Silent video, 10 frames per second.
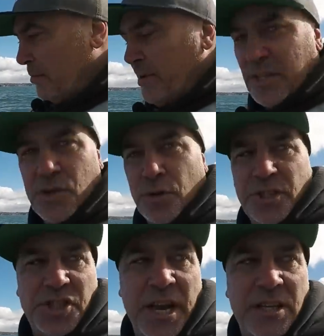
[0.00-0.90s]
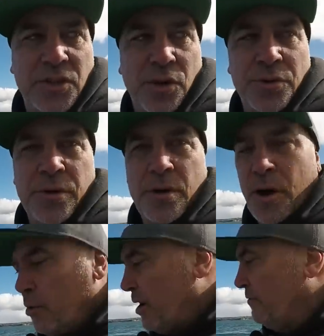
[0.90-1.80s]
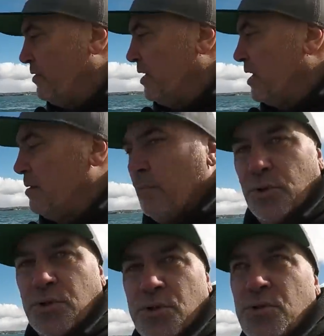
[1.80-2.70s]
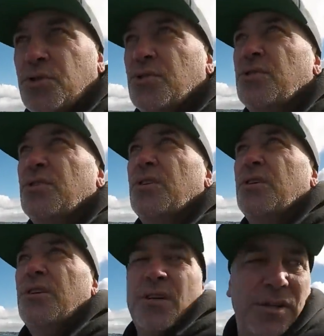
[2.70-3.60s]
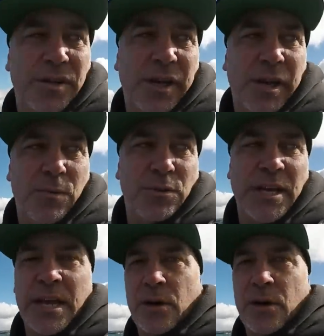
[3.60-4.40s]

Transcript: Pea's got the J's on, I'll have the Mutsus, and we'll take a